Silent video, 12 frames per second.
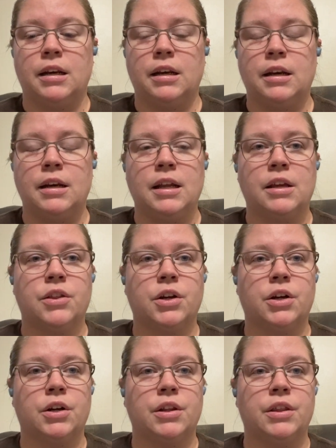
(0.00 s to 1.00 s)

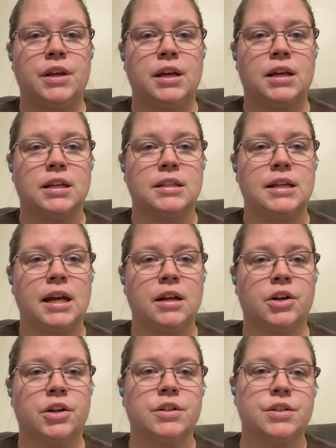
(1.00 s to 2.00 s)
neither the
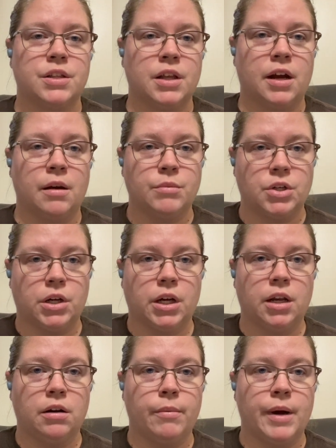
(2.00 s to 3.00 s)
containers that I'm
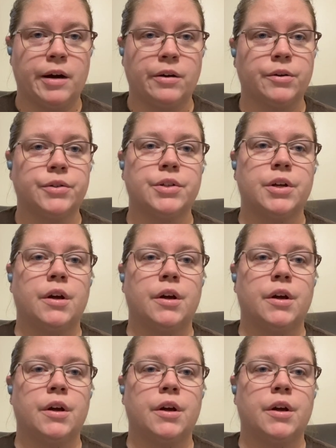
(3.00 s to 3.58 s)
talking about,